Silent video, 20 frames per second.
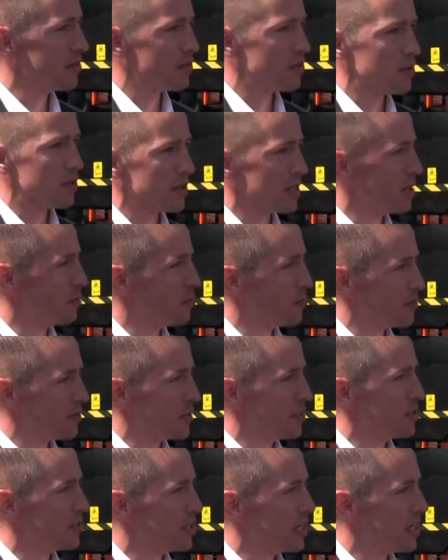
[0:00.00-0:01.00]
for a number of
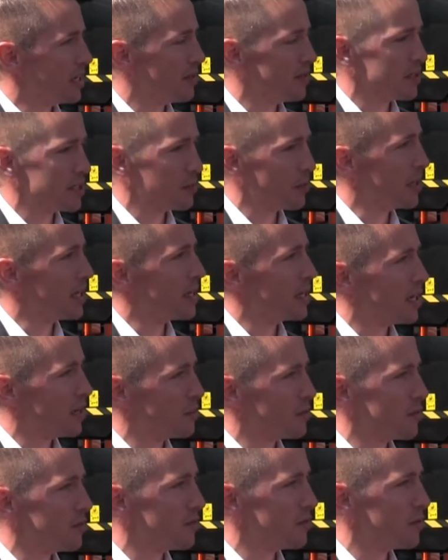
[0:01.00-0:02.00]
years now. It's been an
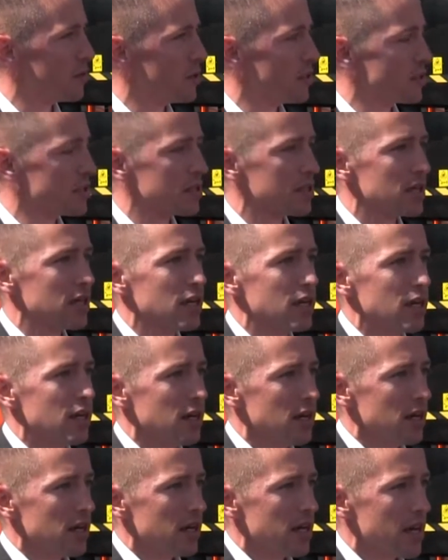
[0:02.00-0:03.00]
option for us.
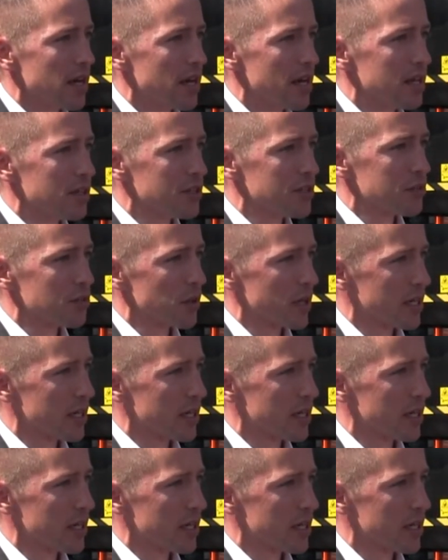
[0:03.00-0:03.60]
And just